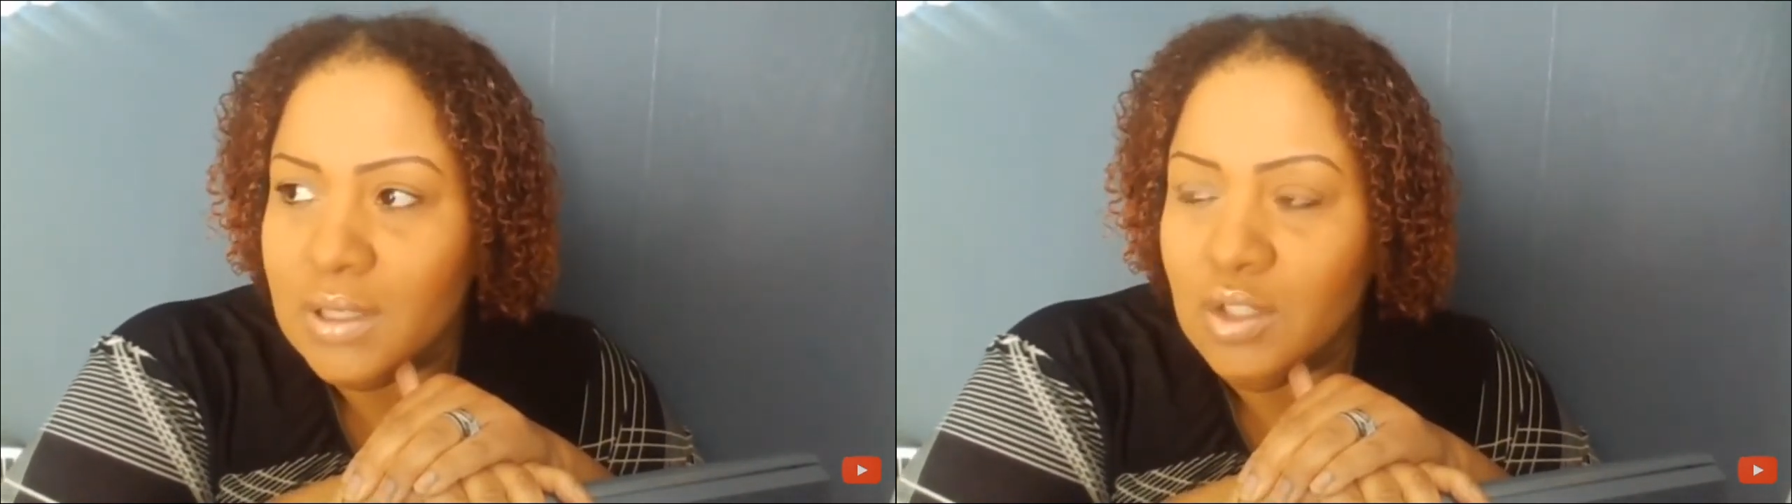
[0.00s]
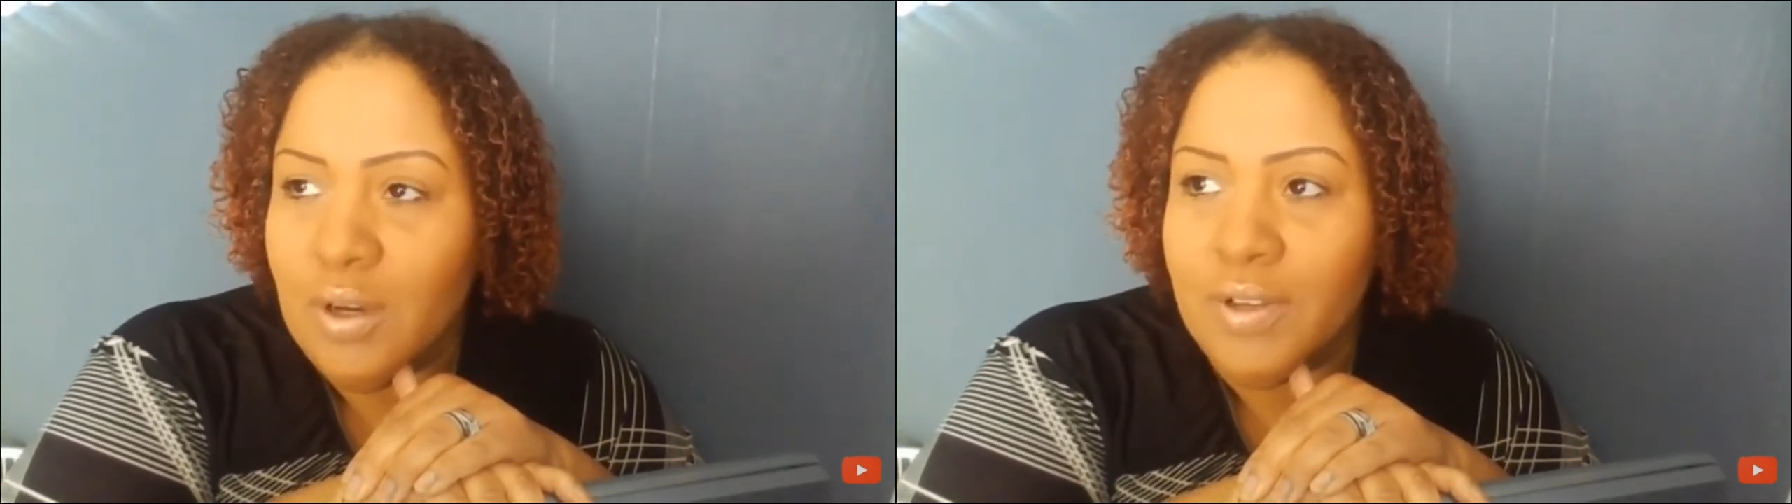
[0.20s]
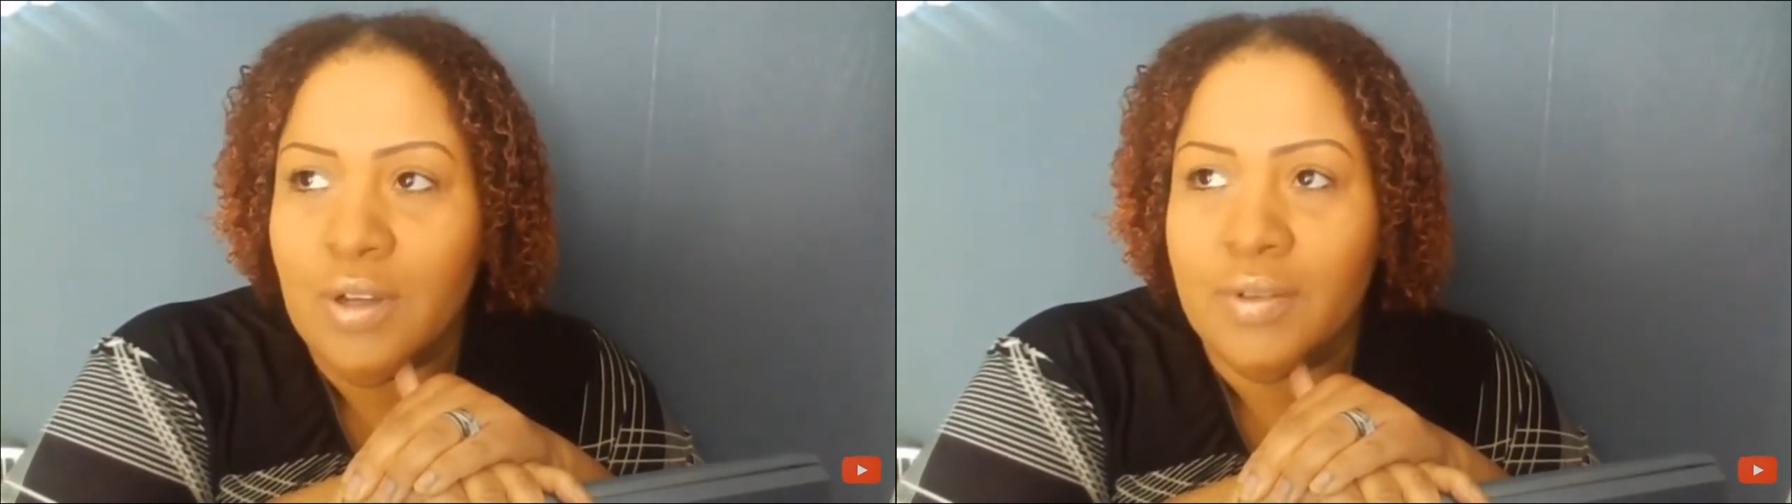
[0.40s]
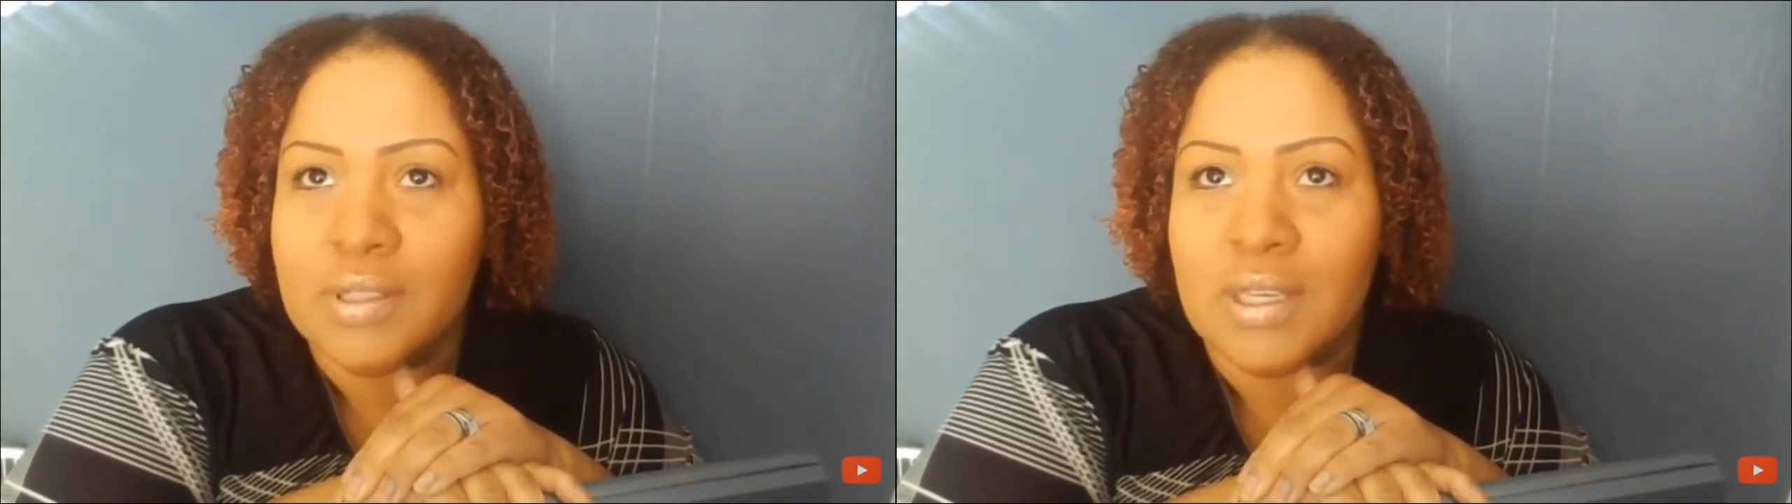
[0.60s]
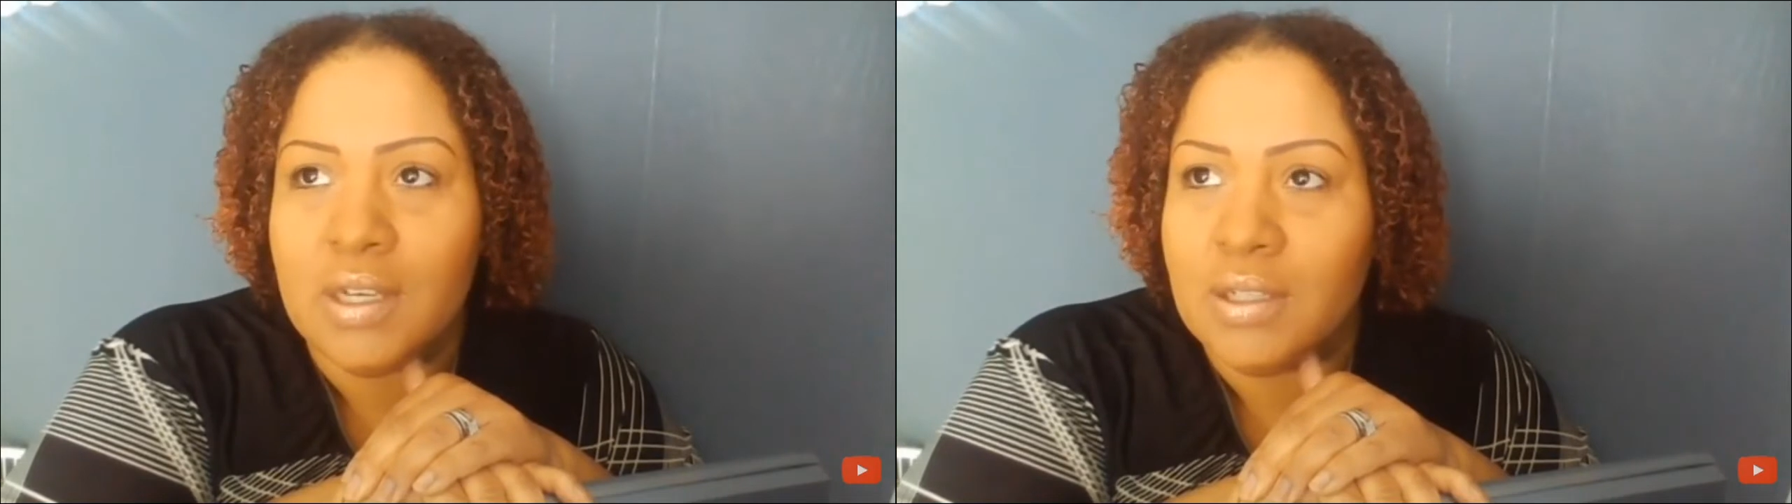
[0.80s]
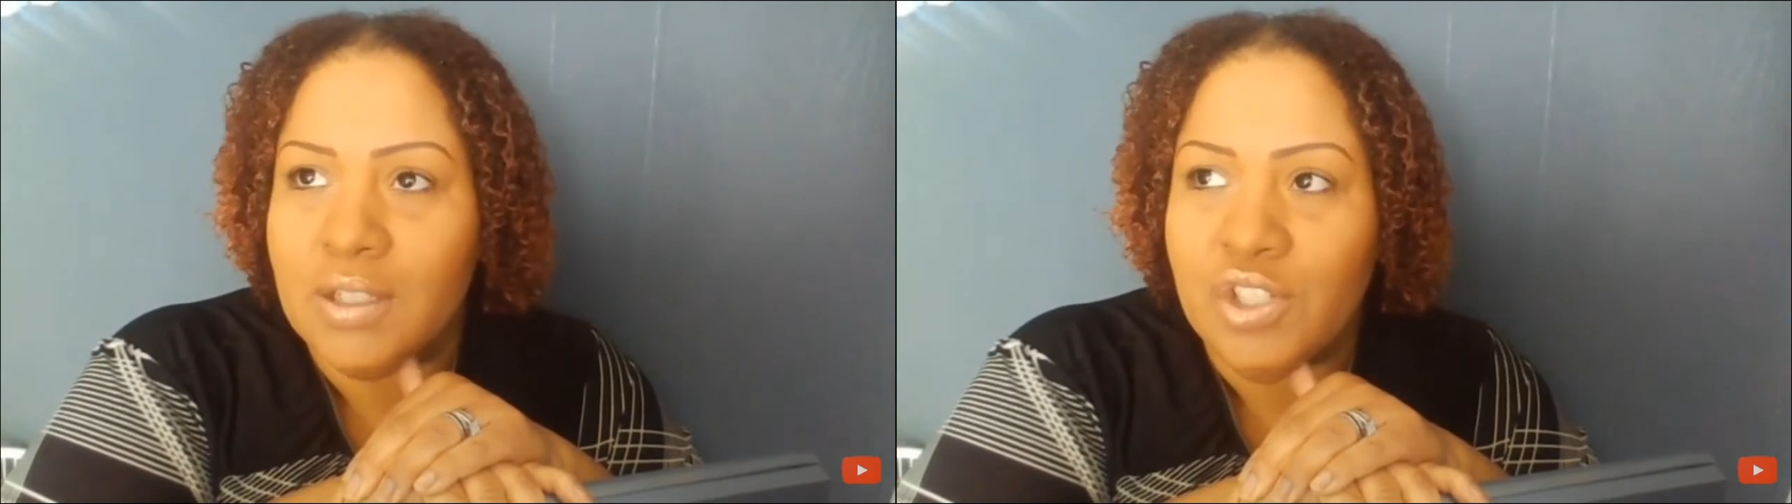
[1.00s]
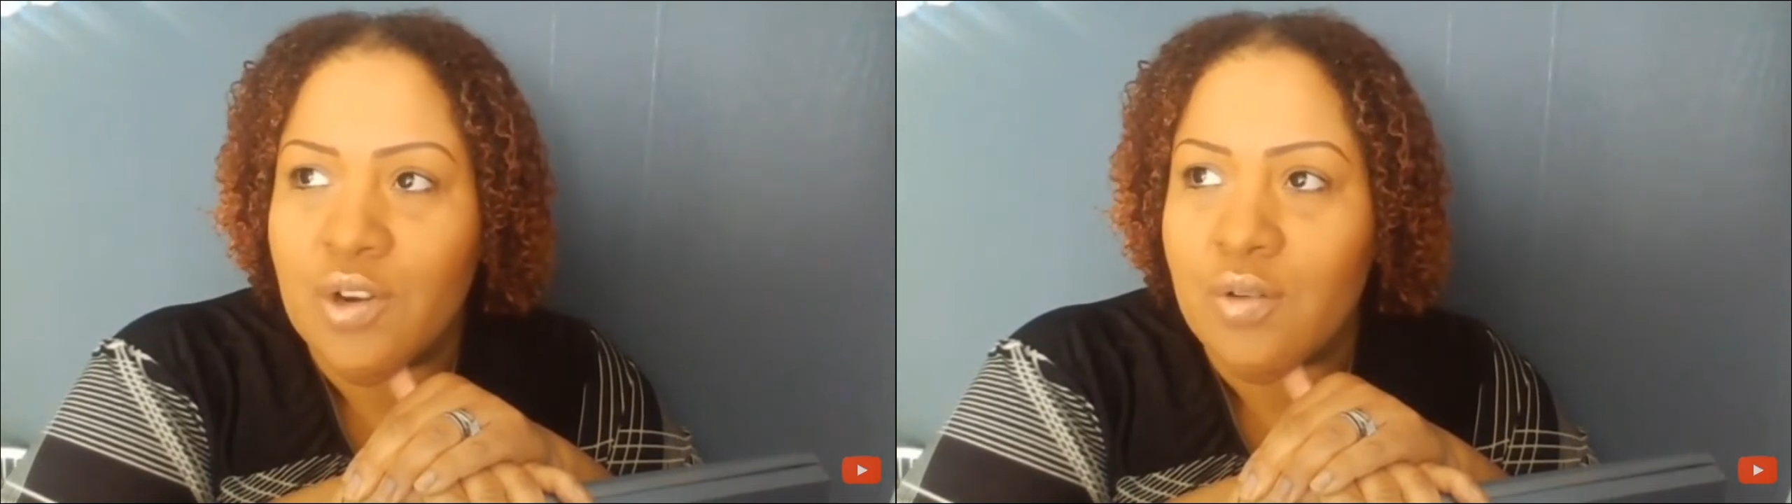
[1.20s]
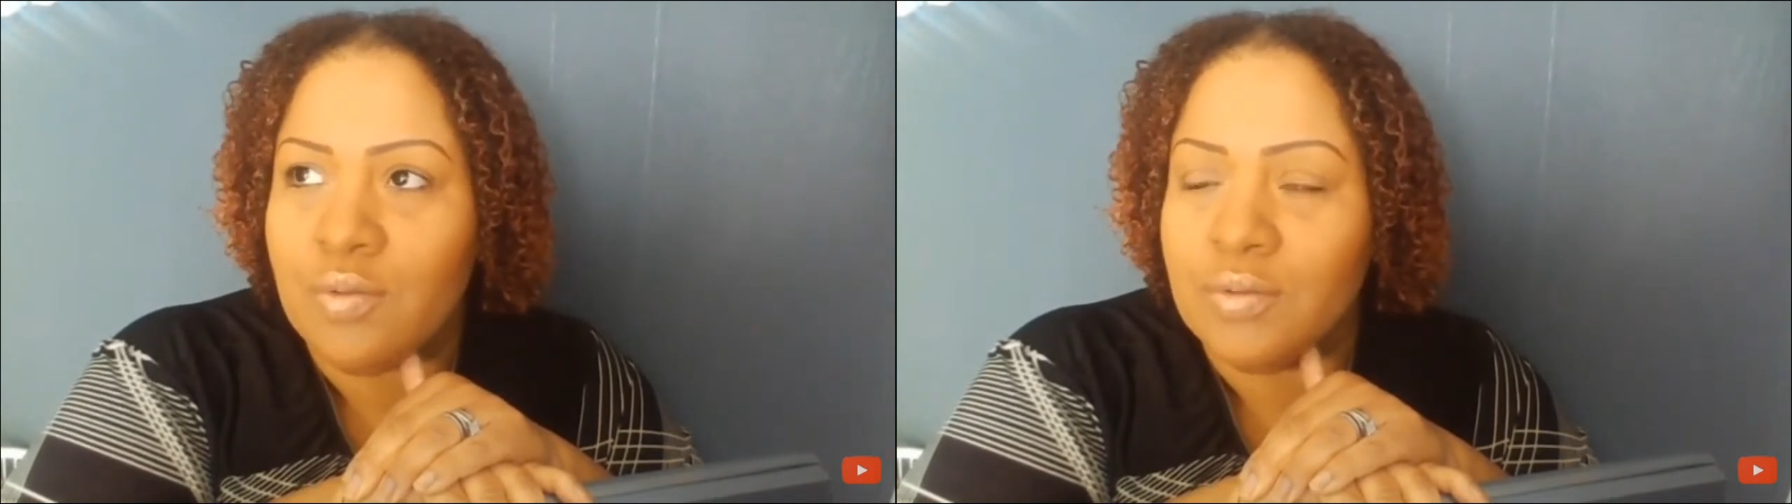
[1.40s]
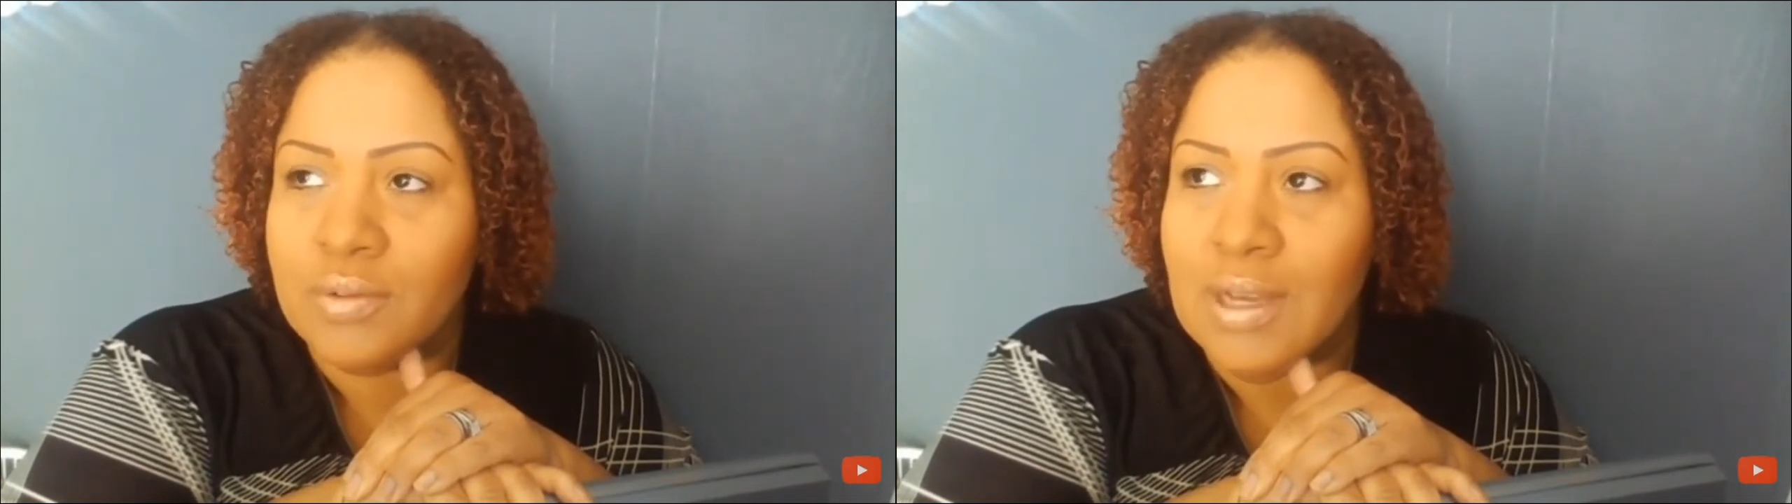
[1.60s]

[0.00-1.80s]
you ever, you ever see a, a show,